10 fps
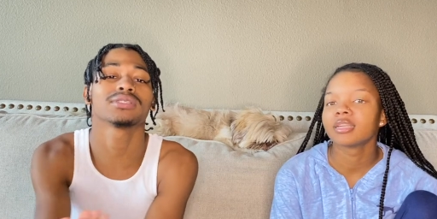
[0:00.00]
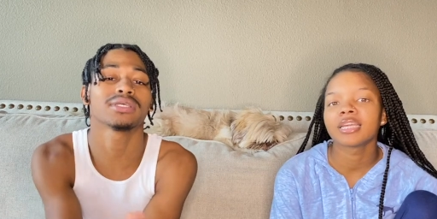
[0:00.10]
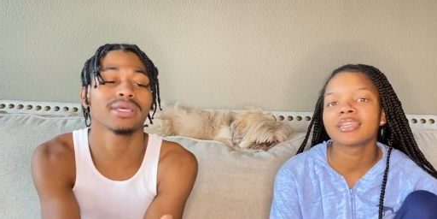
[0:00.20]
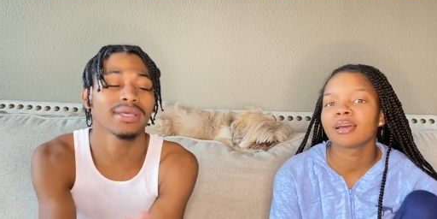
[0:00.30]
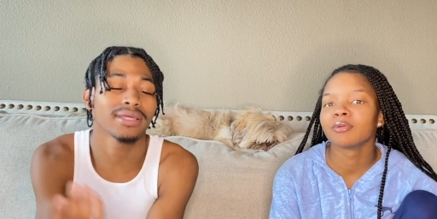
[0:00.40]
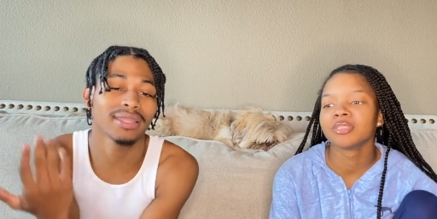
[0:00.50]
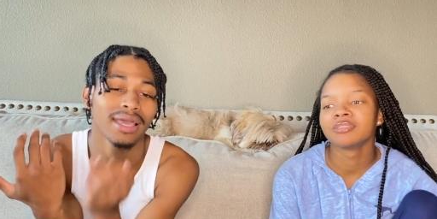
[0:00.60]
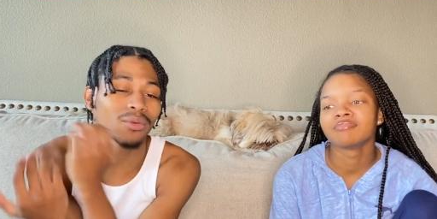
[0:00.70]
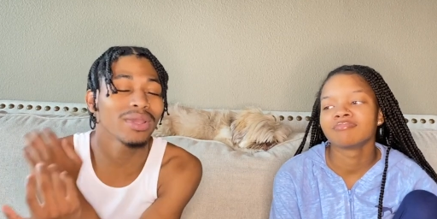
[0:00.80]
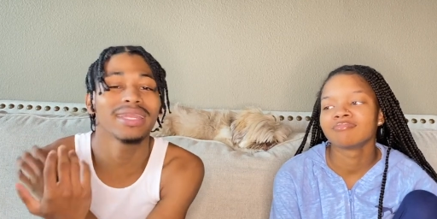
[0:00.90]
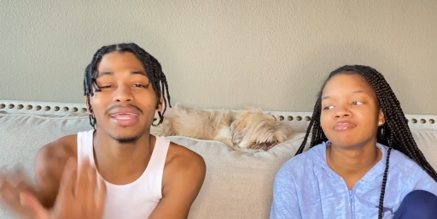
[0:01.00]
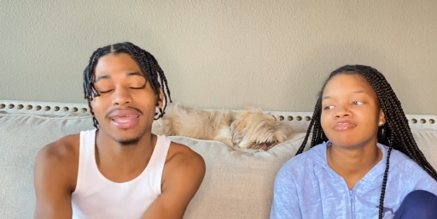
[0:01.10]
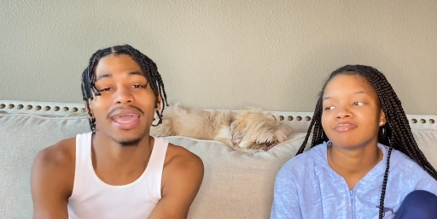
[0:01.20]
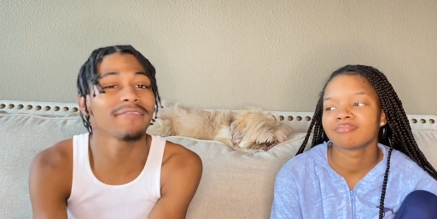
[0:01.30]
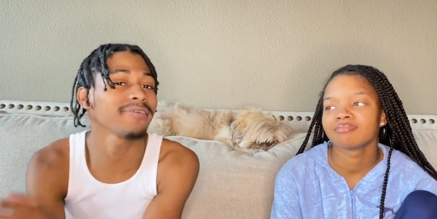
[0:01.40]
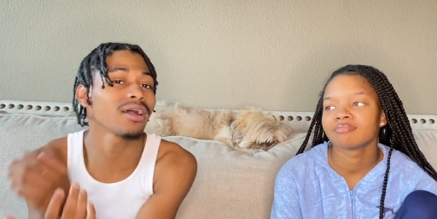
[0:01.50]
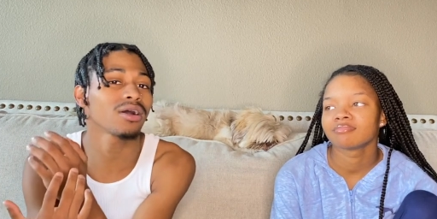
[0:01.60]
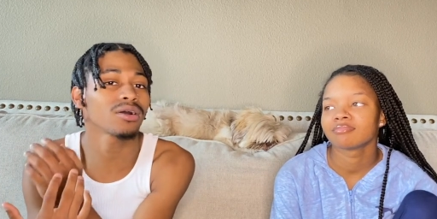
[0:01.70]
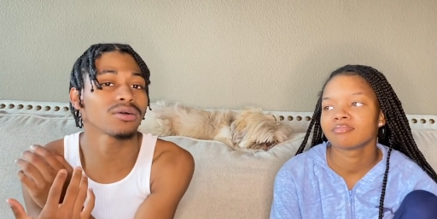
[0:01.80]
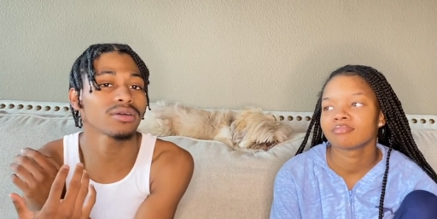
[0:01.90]
Speaker 1: We did that. If
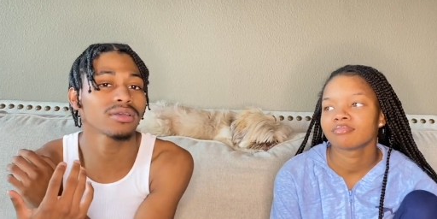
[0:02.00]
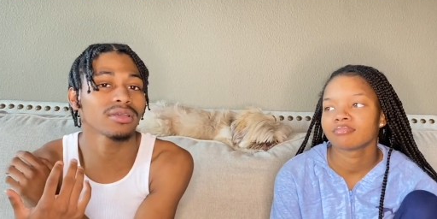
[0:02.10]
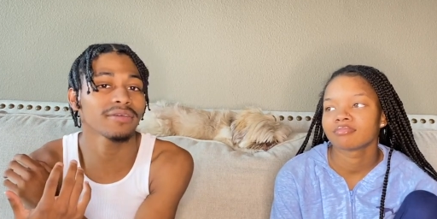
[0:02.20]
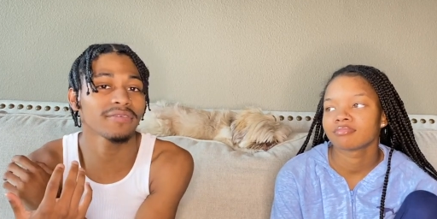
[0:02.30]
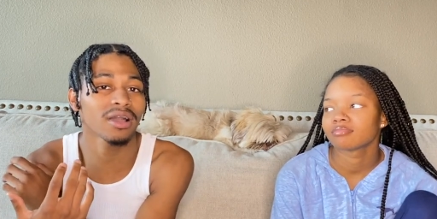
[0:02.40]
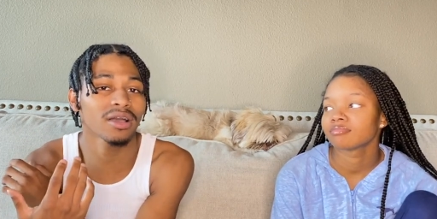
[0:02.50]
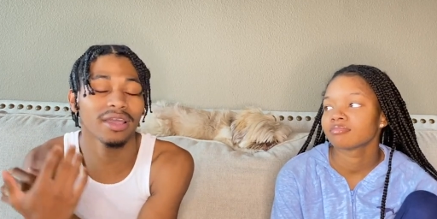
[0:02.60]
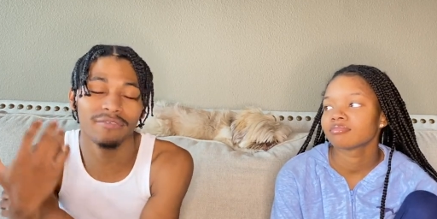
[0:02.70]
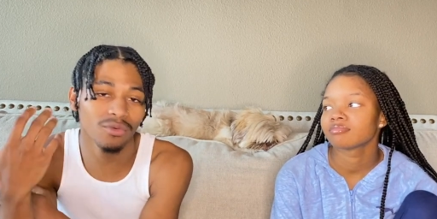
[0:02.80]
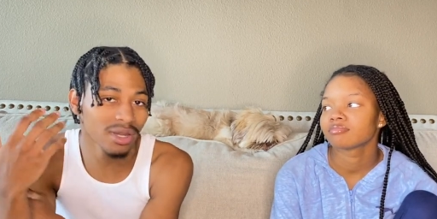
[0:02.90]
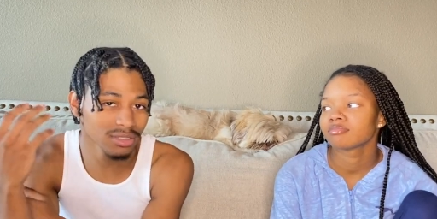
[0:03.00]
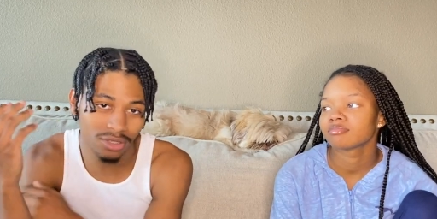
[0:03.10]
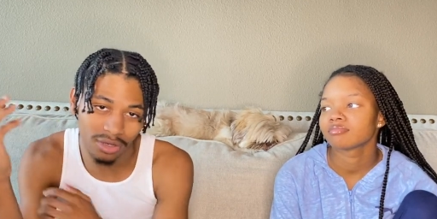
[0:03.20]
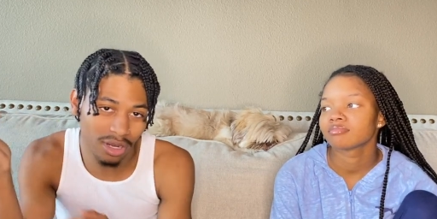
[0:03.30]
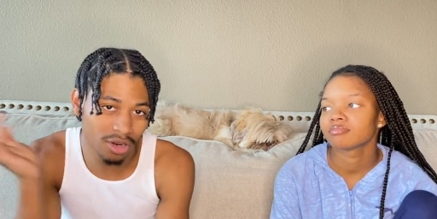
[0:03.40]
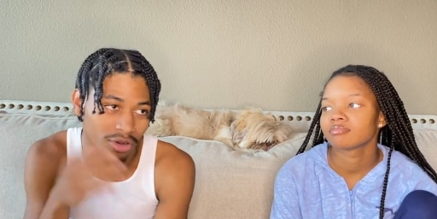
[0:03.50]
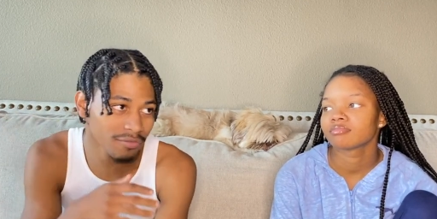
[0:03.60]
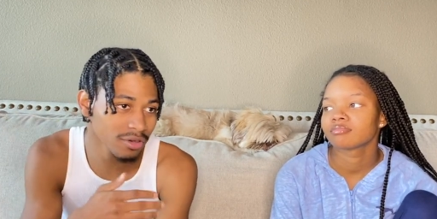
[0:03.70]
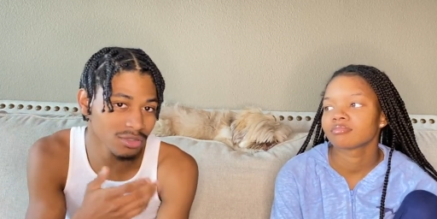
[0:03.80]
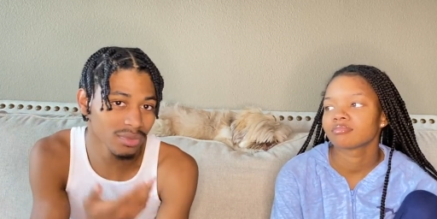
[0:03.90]
y'all ever watched our old
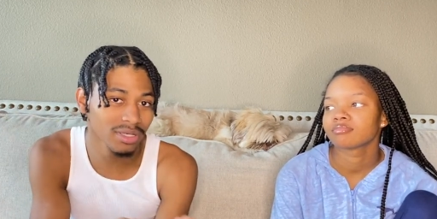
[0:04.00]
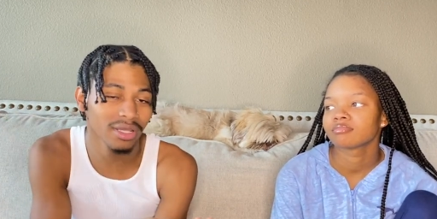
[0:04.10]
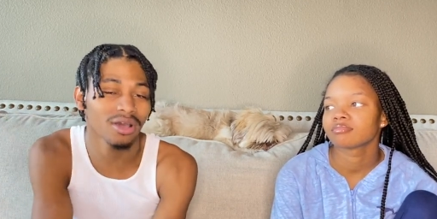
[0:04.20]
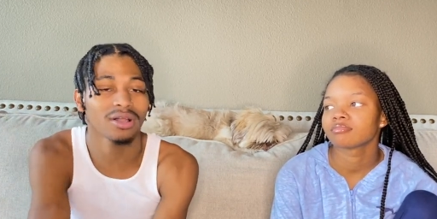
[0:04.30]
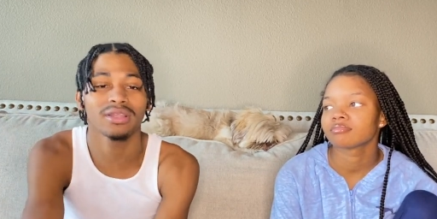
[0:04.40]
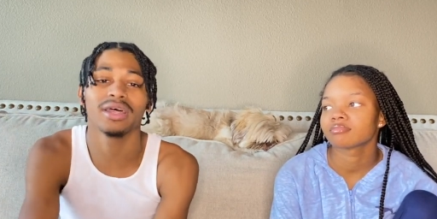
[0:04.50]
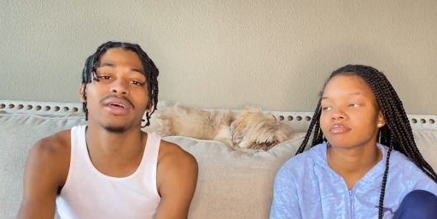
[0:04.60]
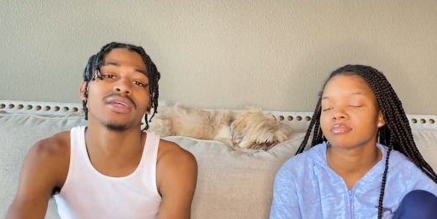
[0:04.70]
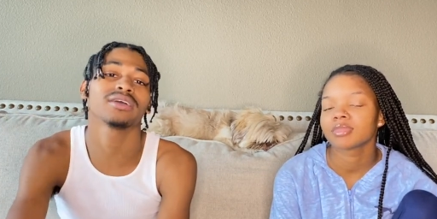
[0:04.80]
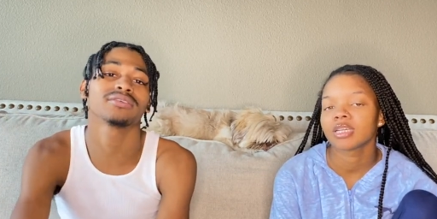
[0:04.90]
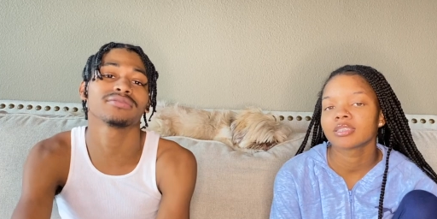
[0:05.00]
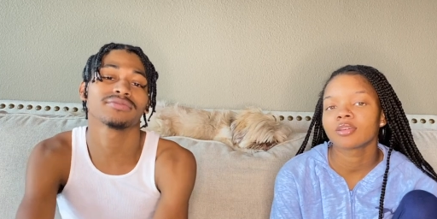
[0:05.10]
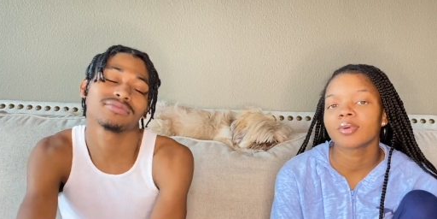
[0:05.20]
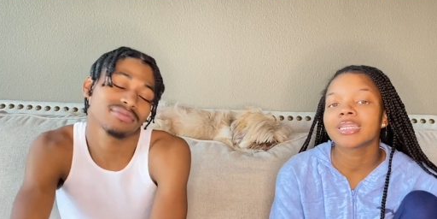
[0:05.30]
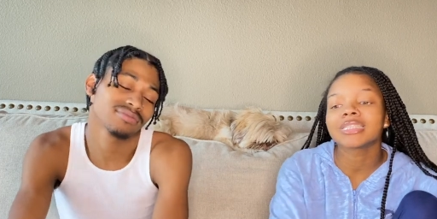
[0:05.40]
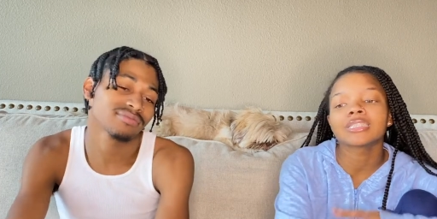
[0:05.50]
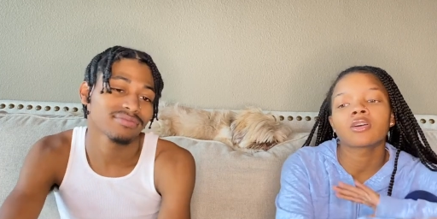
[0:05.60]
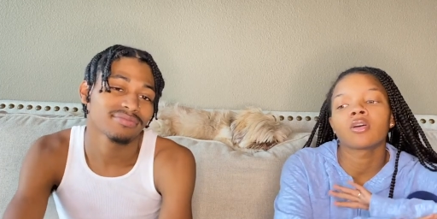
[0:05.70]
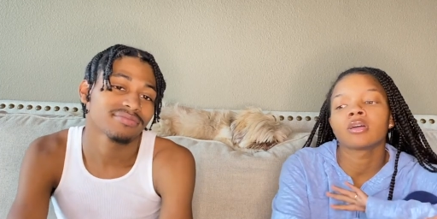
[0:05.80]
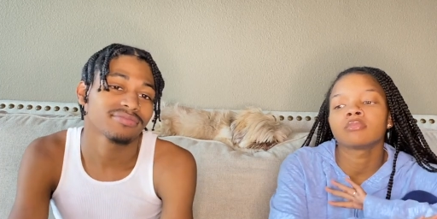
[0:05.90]
videos, we did all of that. Like. Yeah, so we just
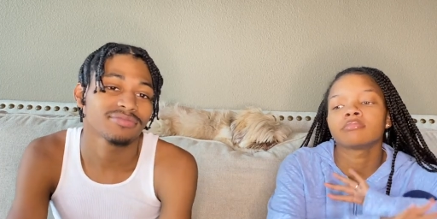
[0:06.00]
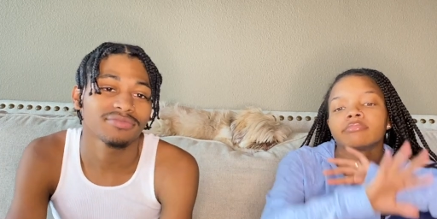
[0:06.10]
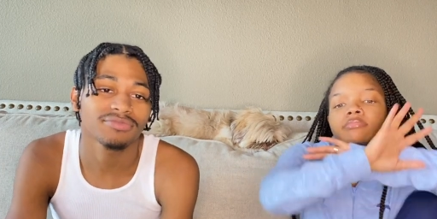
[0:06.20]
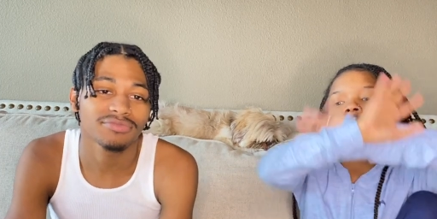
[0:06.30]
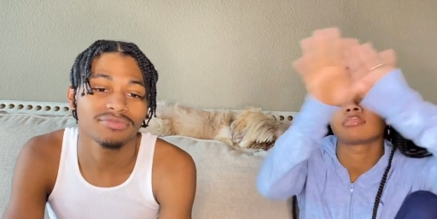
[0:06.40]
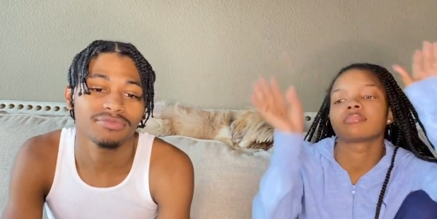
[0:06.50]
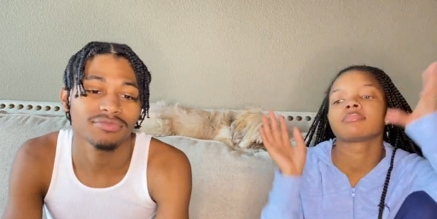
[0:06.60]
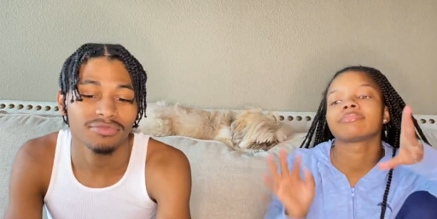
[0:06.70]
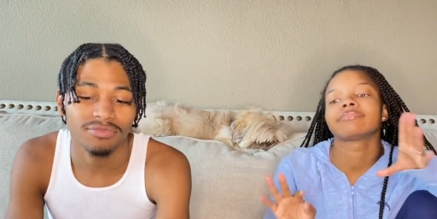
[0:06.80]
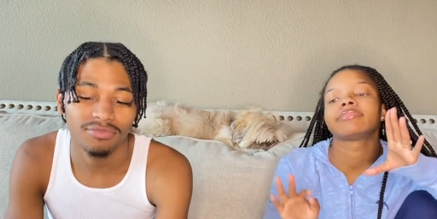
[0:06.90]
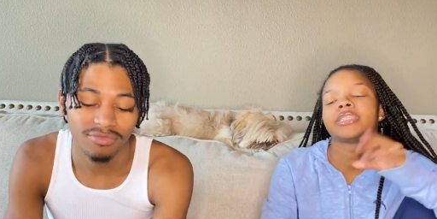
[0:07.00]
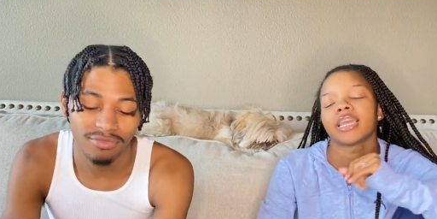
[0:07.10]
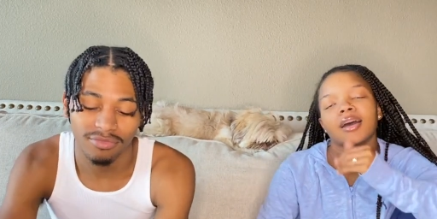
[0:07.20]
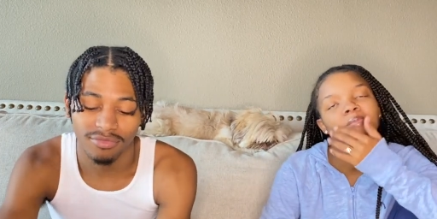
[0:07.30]
going, yeah.